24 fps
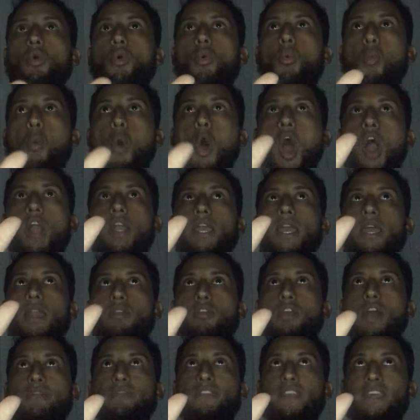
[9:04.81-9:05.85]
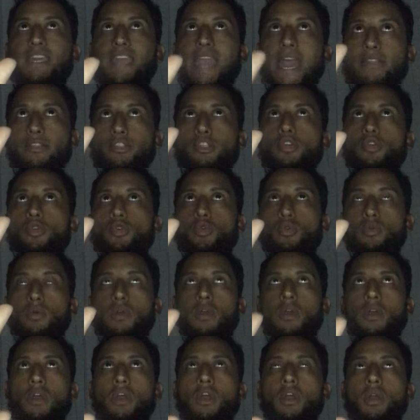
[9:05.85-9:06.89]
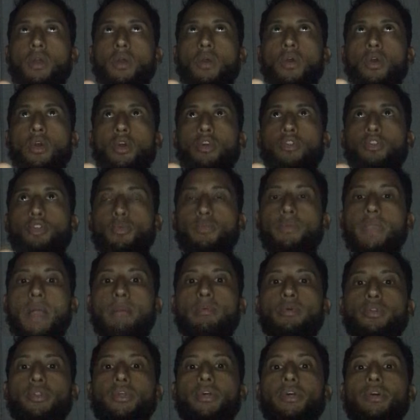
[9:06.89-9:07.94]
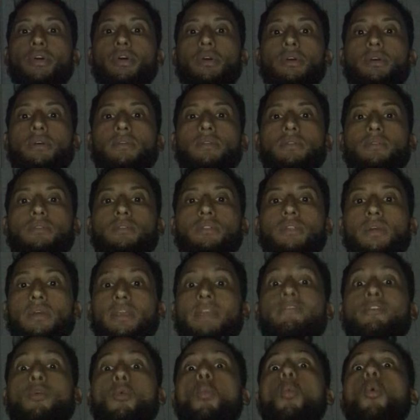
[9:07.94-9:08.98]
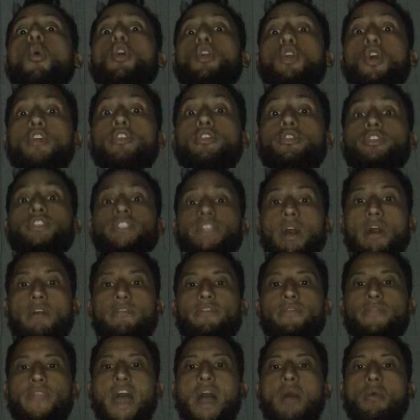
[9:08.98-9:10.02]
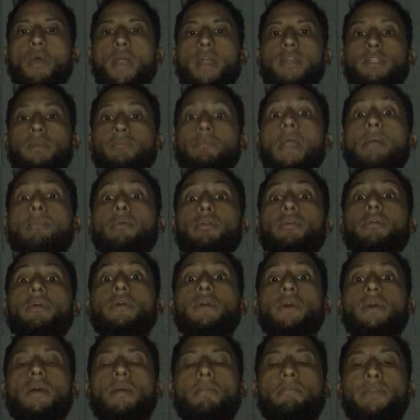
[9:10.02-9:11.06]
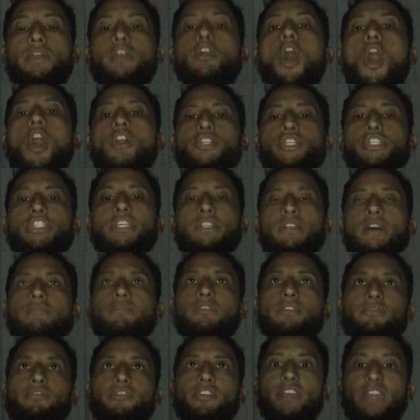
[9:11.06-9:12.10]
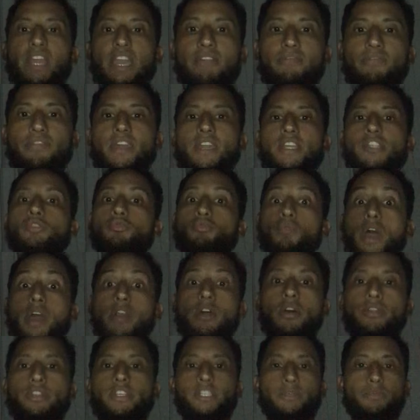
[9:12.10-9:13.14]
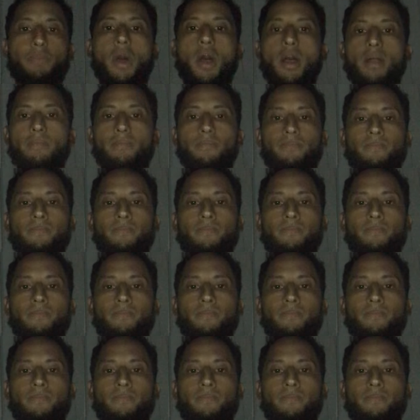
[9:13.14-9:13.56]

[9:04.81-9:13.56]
walk in, you have to get to to be able to to even work on yourself in that way, to be able to be conscious enough to forgive things right on the spot.